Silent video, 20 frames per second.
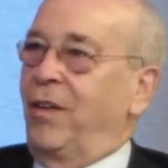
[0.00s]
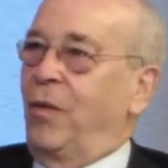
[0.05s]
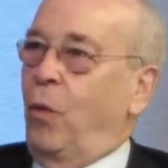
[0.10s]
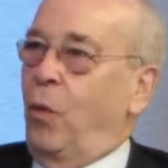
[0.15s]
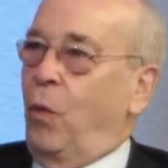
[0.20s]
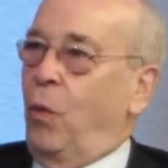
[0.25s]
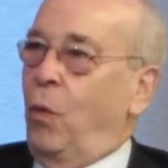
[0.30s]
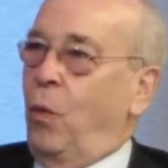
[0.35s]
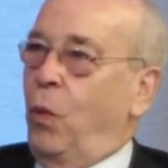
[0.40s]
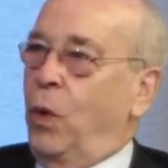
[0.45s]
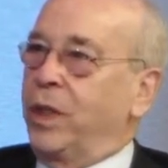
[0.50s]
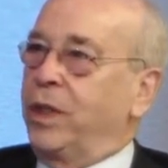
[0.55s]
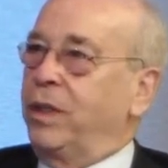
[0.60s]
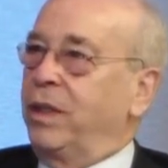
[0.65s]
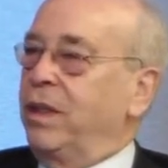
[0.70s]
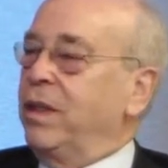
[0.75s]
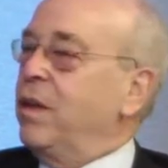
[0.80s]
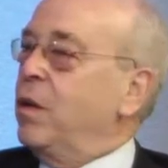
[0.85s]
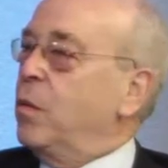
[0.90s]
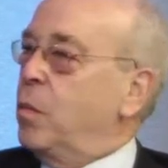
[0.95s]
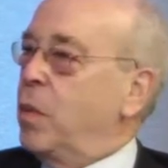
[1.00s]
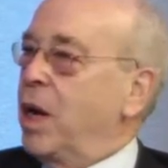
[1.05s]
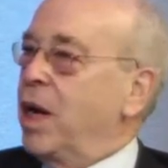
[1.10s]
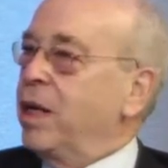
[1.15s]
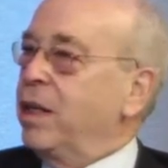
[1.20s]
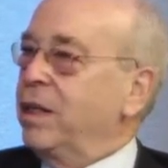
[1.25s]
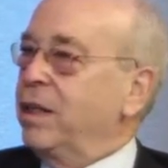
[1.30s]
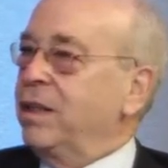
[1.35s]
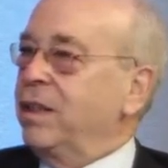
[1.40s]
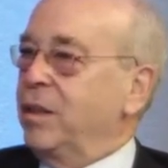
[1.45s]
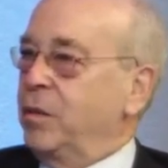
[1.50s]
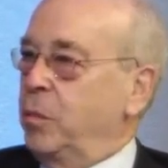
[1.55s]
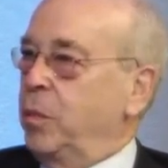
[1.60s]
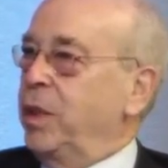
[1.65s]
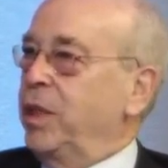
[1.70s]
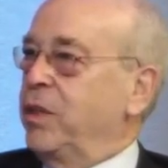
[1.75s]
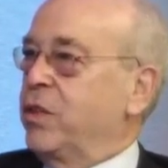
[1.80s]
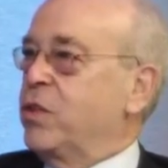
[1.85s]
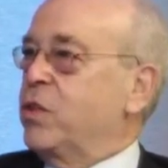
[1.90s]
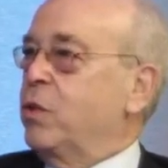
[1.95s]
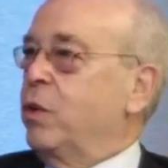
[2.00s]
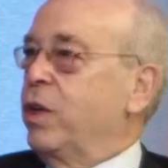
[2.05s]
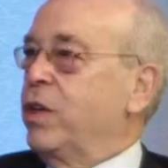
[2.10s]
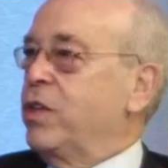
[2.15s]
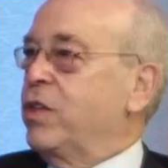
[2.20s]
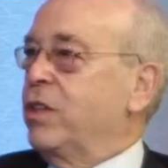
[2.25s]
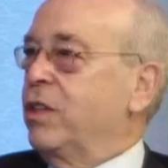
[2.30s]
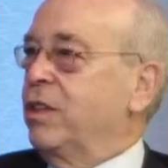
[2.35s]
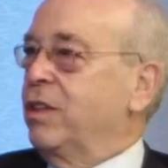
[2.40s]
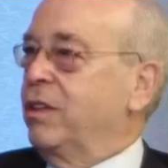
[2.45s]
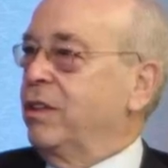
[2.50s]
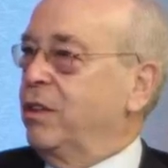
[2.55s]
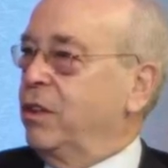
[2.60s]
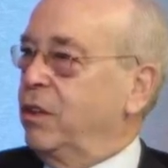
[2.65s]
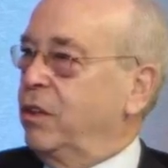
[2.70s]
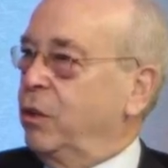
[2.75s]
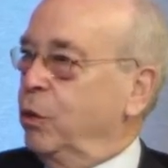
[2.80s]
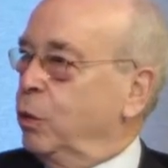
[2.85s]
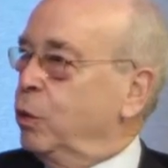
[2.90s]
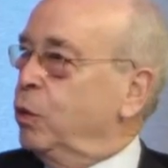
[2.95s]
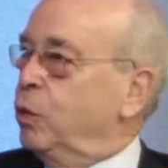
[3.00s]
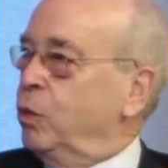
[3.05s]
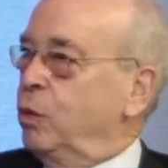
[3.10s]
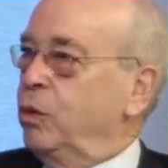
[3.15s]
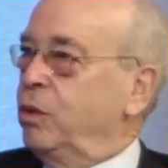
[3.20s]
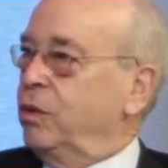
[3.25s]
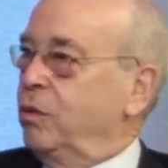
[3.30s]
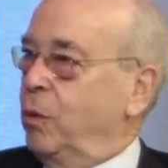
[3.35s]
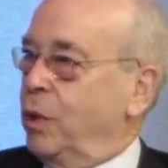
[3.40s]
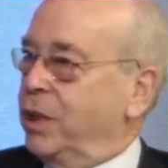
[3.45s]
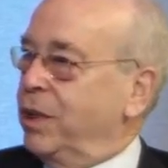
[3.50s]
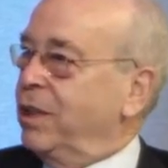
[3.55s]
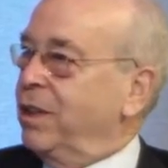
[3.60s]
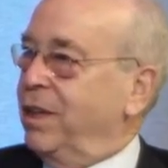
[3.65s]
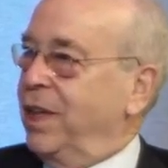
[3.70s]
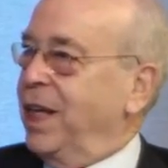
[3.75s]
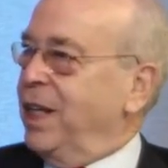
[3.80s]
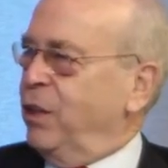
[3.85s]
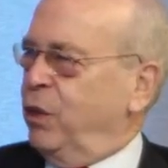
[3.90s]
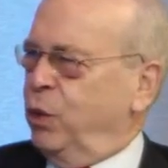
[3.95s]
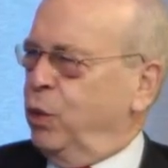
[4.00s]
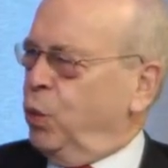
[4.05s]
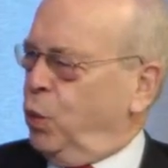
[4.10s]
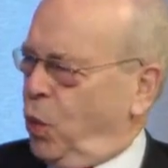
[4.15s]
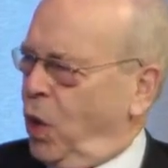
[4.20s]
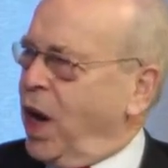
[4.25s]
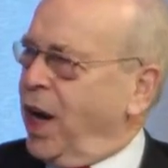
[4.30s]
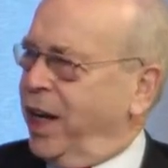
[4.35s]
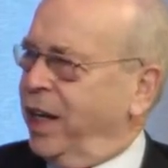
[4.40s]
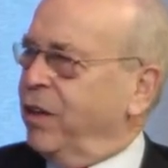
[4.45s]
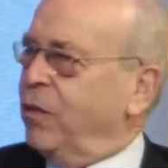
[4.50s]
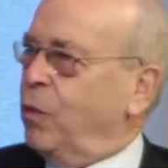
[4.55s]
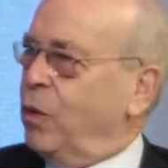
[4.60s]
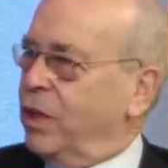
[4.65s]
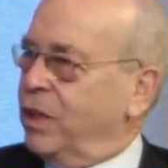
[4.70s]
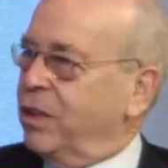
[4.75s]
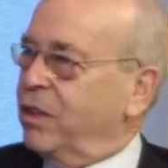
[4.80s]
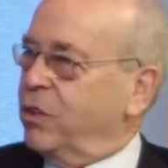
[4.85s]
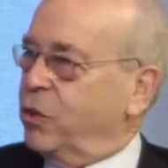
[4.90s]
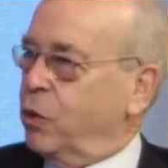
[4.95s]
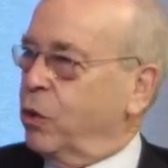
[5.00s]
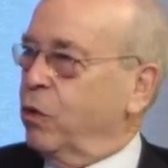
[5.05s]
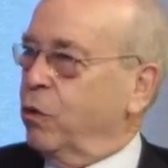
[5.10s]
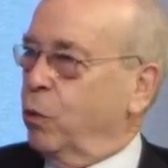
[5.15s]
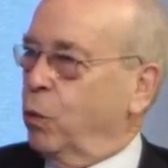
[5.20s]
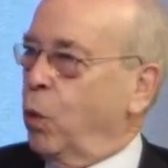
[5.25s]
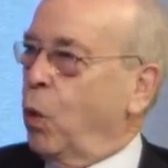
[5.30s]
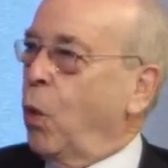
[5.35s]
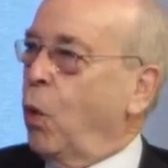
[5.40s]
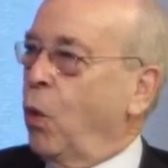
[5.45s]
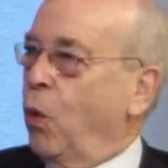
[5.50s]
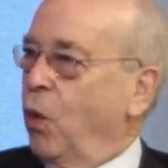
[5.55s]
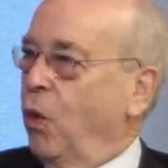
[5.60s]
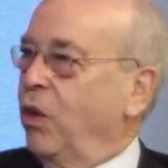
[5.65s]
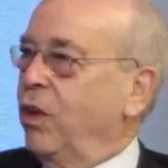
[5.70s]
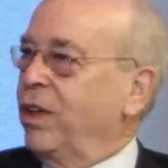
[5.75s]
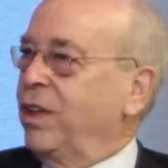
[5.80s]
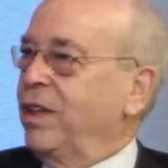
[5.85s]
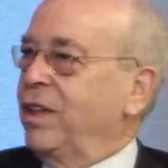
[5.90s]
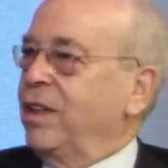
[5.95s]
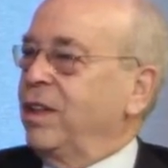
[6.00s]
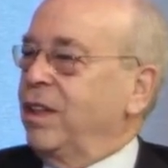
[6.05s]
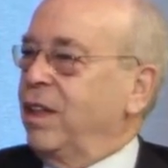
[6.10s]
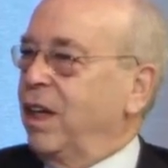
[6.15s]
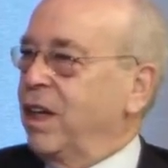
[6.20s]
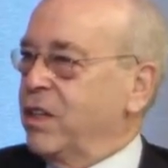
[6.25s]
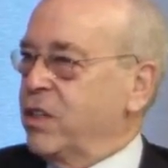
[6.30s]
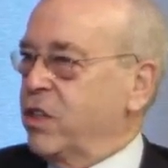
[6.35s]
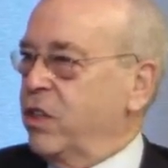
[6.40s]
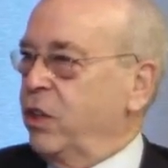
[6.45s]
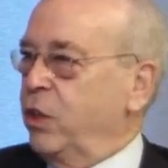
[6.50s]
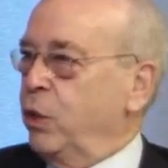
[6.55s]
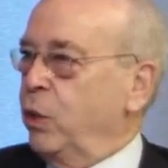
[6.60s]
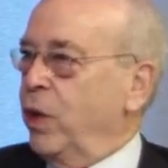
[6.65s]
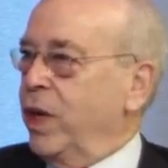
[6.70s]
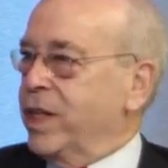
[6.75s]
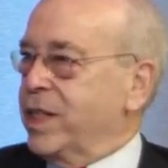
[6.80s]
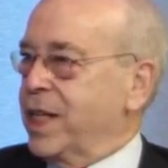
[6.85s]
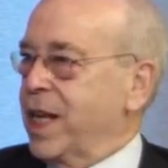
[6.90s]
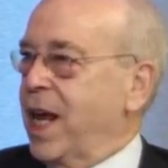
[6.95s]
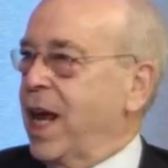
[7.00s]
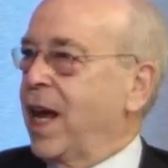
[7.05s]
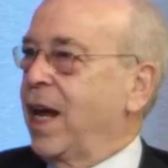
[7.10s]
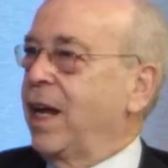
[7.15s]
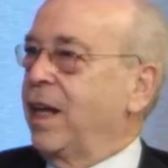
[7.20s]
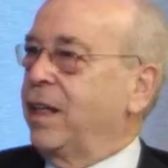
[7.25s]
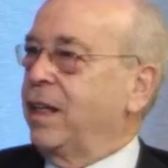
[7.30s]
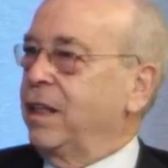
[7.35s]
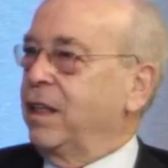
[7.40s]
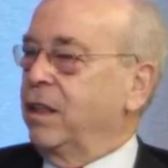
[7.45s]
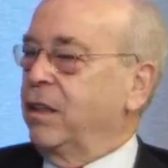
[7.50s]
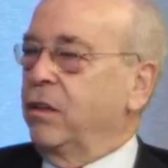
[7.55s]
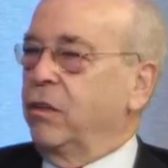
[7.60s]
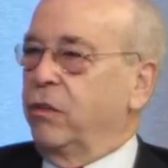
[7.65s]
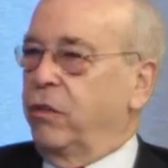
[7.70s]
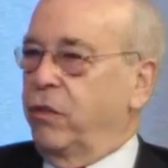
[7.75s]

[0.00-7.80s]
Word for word: What did the Biden administration do? What did they do right? What sort of role has the U.S. had in